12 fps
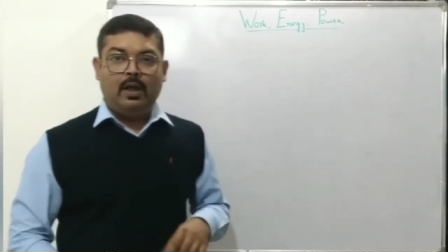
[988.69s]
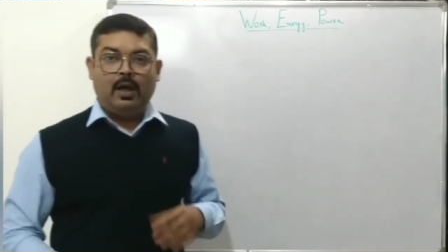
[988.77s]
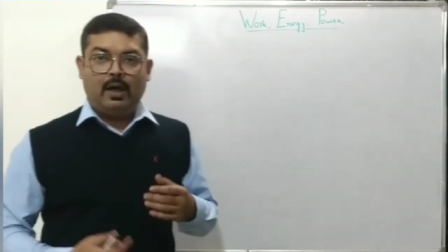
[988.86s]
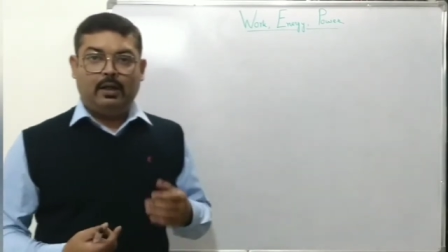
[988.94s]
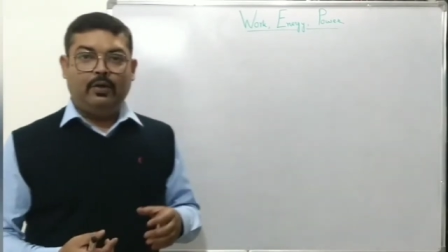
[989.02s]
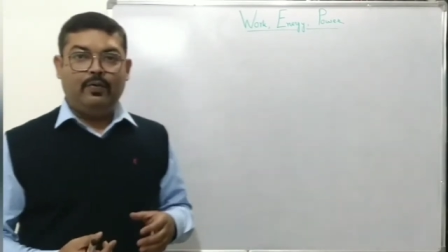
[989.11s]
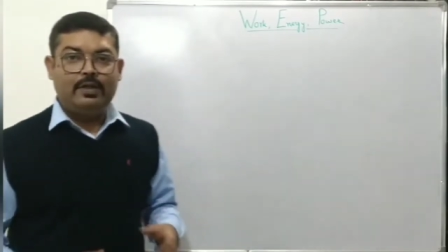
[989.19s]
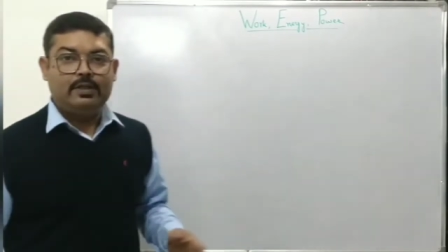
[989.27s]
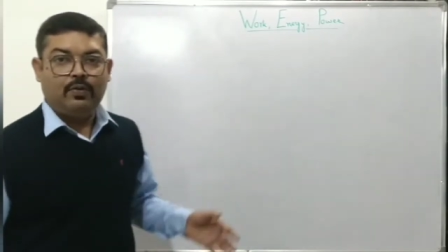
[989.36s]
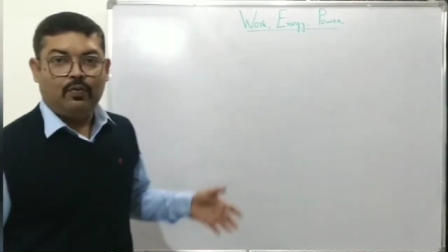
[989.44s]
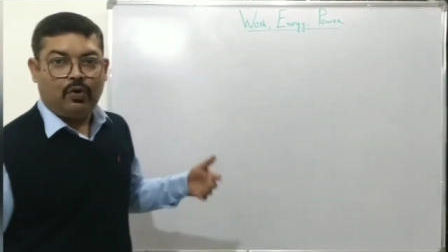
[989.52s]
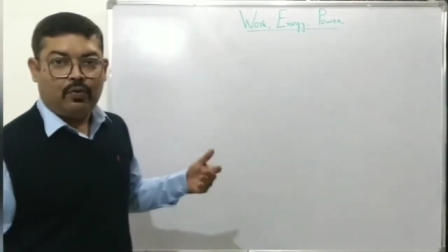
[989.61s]
Otherwise the
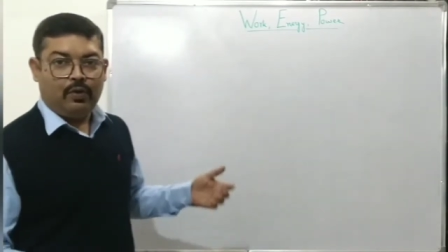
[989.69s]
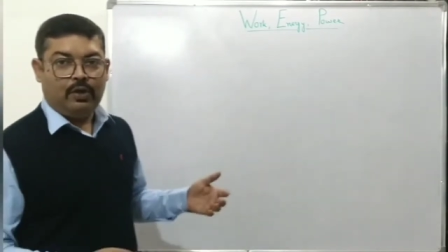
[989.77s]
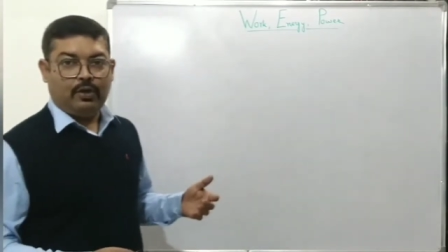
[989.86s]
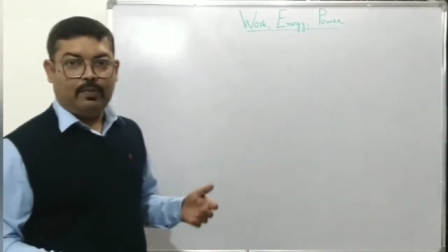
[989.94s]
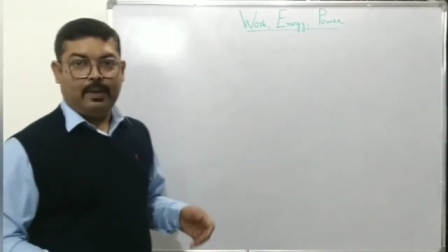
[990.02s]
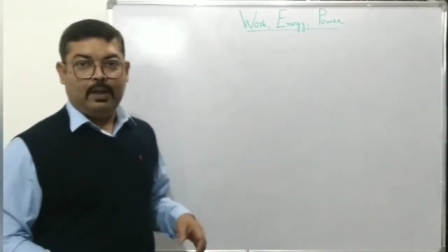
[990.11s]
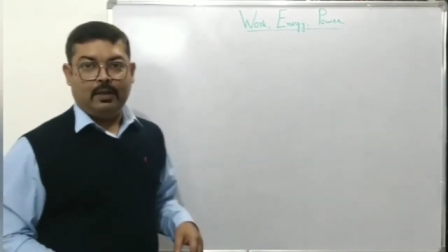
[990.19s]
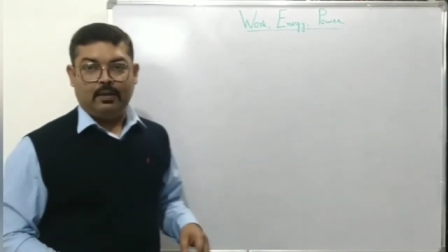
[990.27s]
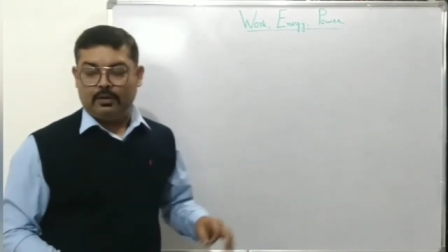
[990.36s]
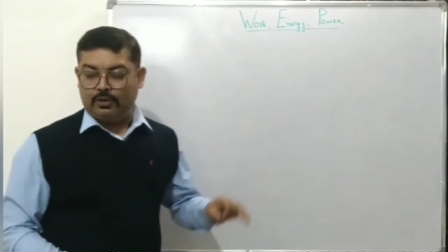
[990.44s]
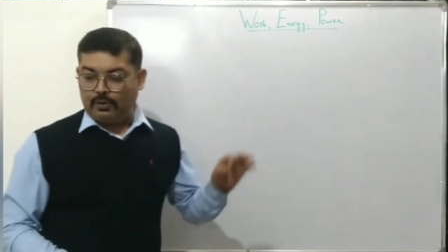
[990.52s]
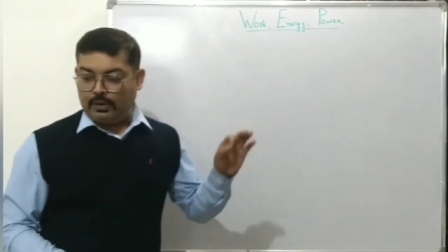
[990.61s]
work will not be done.
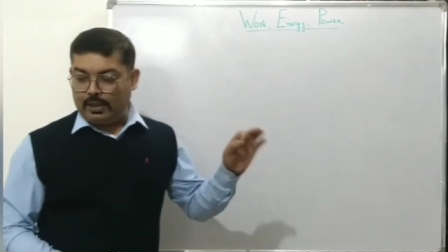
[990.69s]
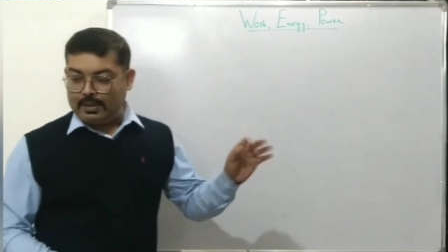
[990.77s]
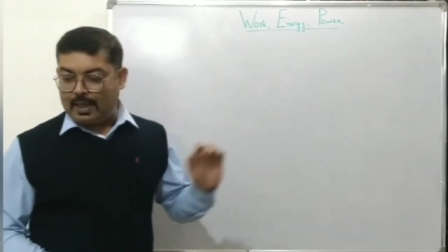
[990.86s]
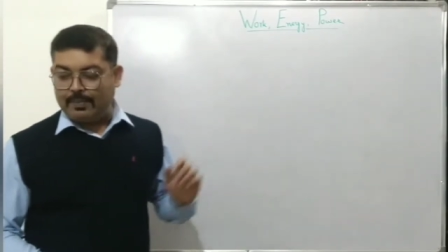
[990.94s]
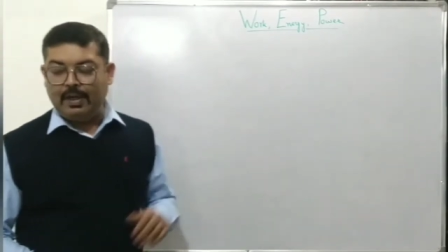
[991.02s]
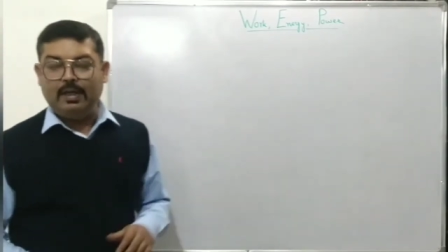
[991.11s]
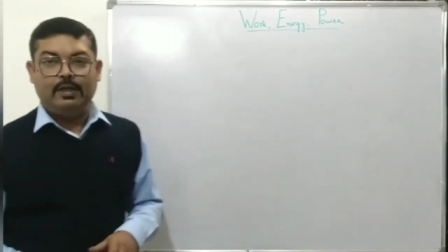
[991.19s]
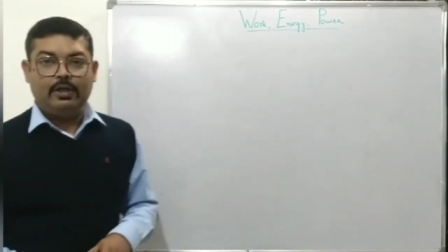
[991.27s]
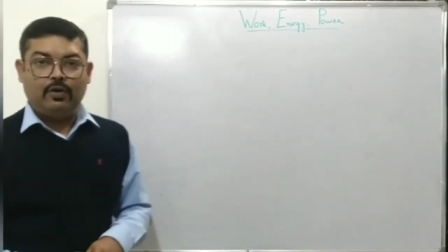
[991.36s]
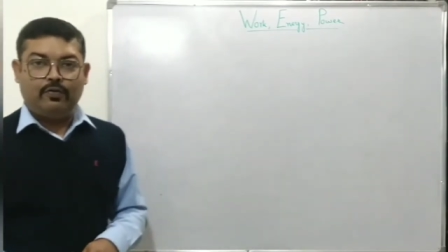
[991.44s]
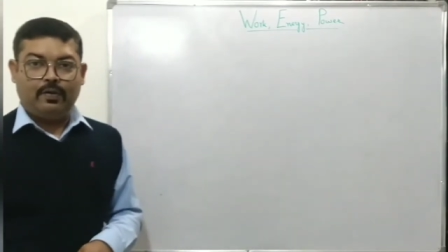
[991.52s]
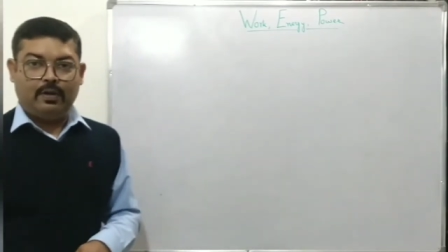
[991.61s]
So this ability
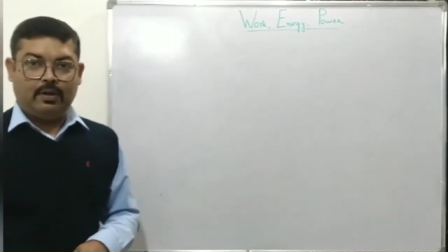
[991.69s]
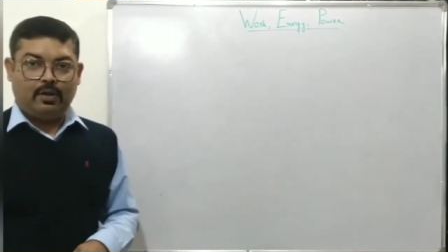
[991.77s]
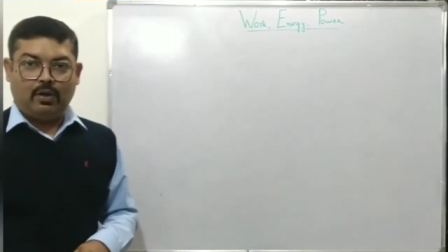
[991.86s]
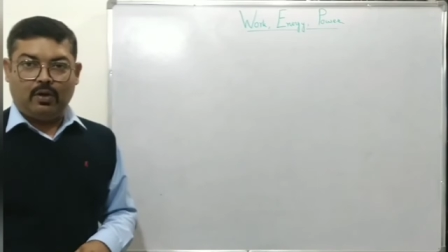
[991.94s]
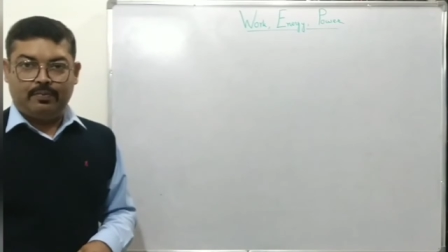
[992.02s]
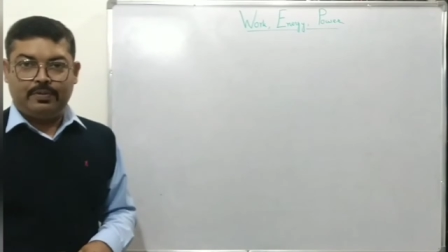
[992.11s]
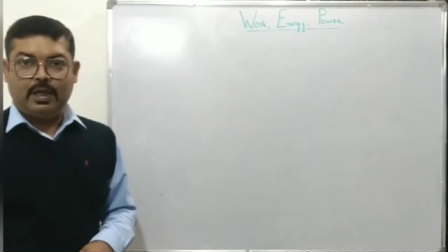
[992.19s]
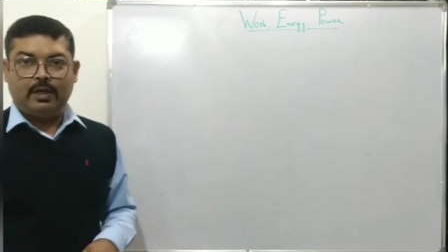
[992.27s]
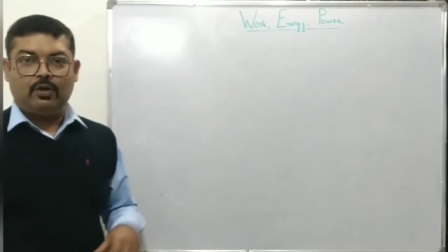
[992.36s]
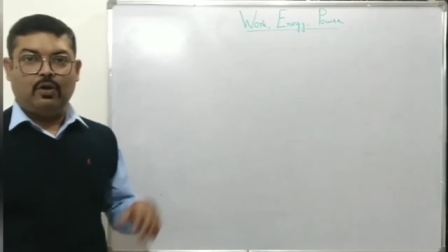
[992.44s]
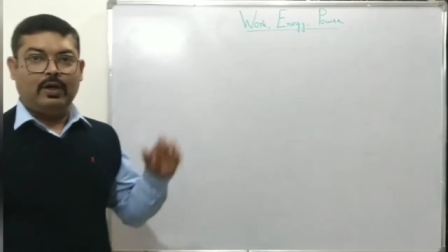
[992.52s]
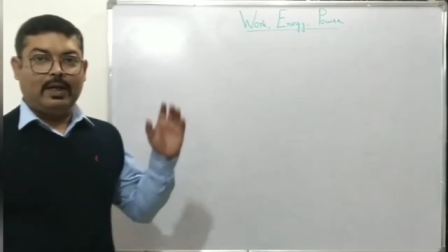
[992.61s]
of an object
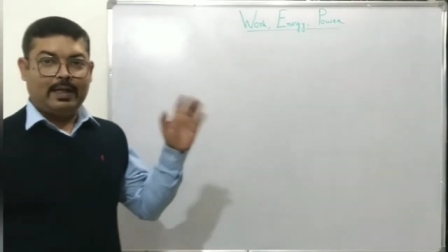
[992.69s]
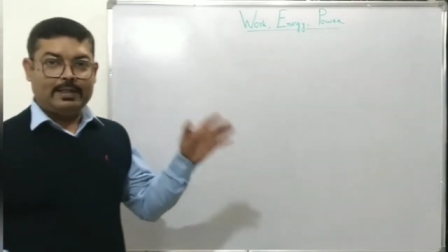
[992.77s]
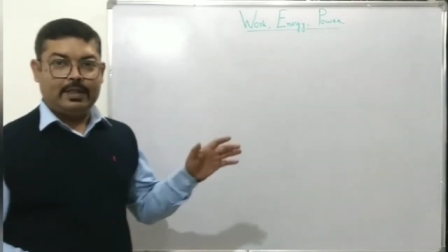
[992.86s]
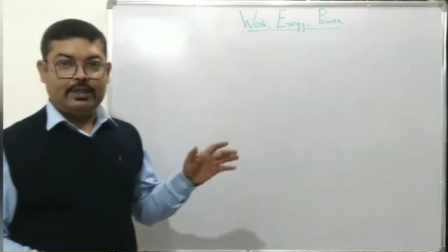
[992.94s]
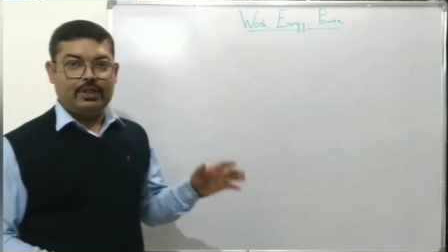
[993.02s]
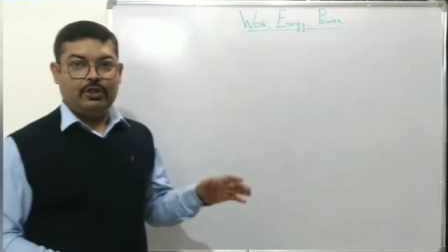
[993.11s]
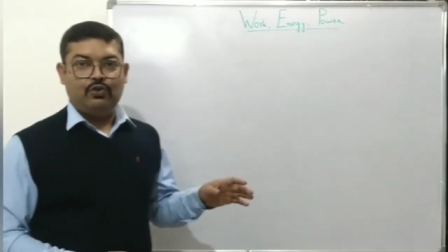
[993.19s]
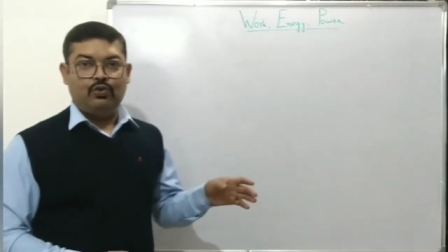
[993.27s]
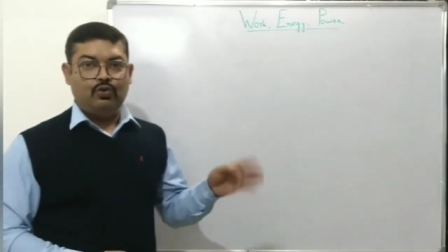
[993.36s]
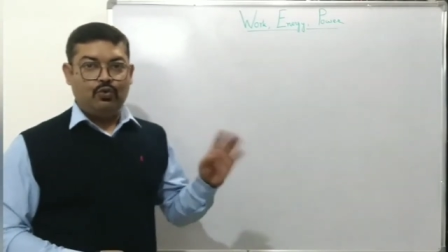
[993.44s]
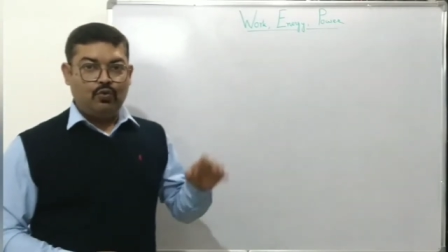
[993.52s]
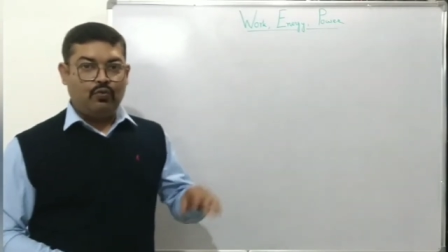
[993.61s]
or an agency to
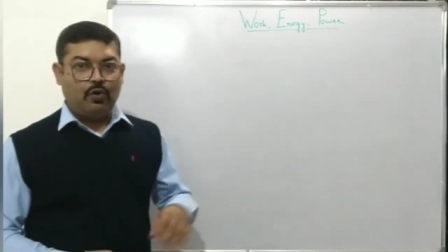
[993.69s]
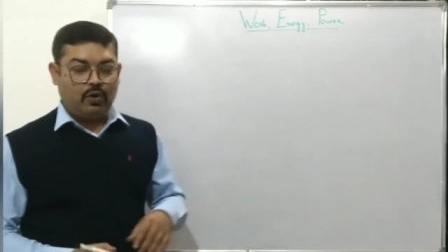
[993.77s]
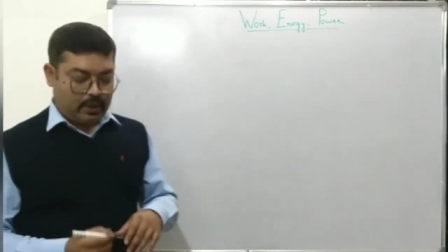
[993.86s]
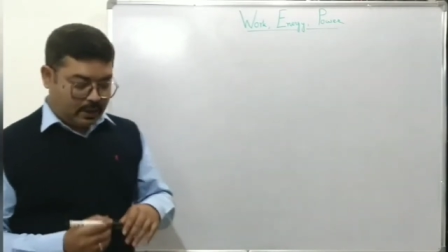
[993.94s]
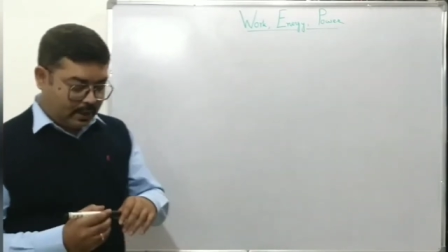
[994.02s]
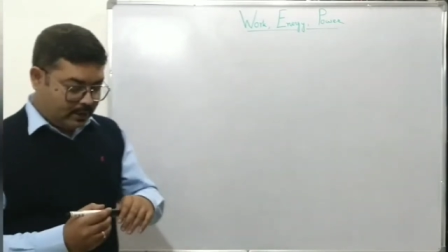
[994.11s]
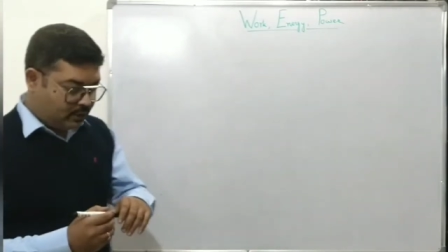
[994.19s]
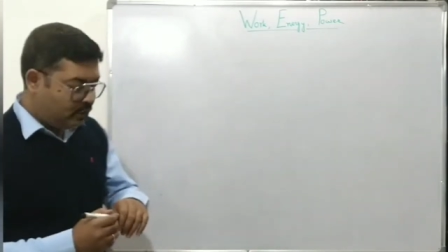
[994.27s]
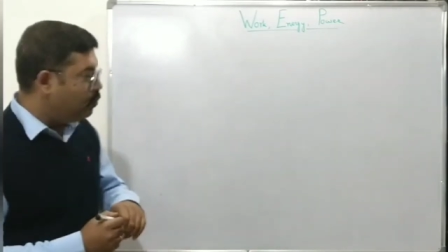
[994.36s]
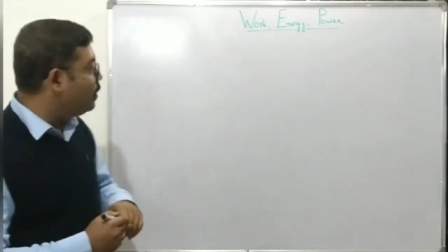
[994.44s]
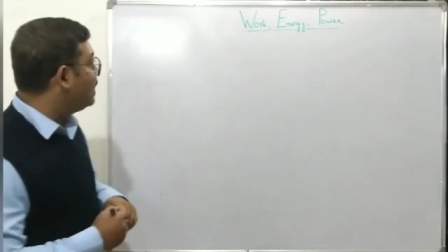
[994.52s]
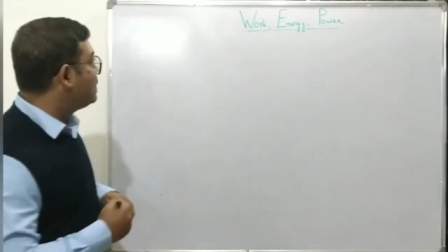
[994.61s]
do work is
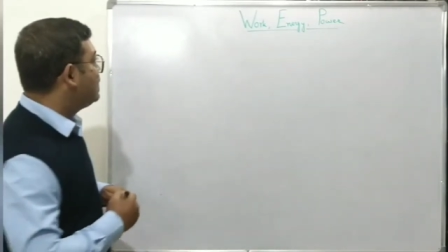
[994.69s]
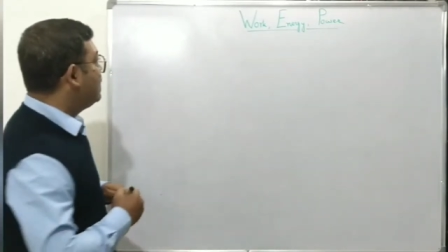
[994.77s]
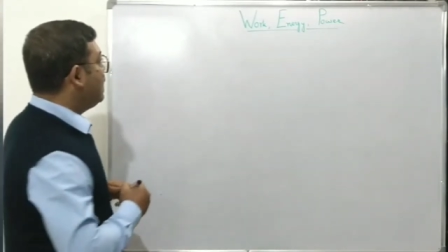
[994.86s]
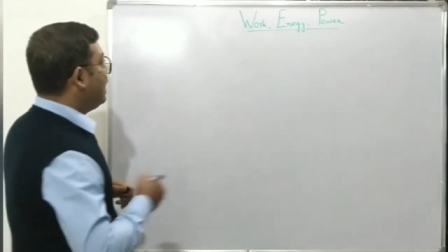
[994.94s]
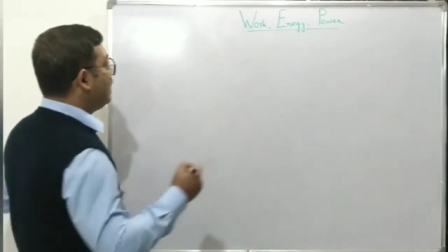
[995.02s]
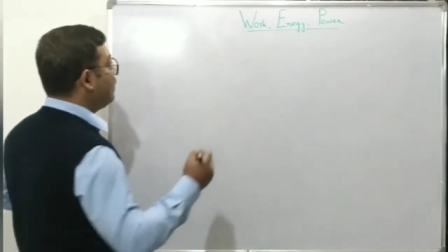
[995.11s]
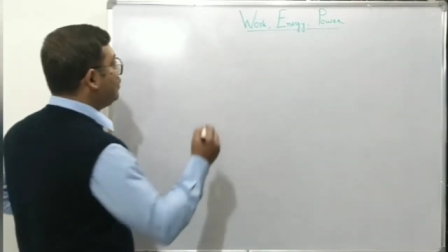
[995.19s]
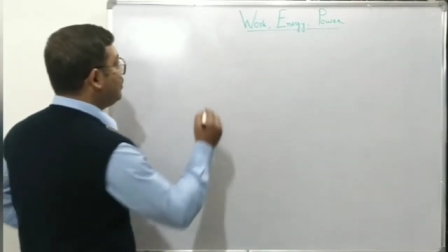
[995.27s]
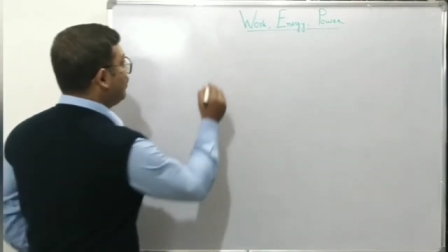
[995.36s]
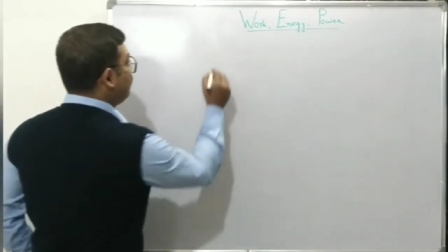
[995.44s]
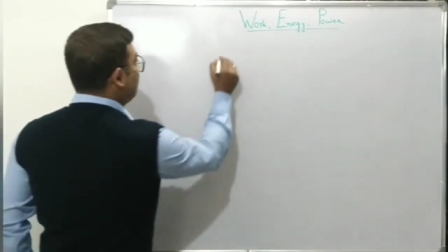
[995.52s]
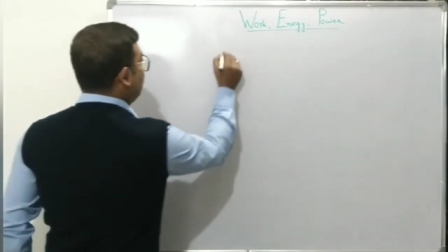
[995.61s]
known as the energy of the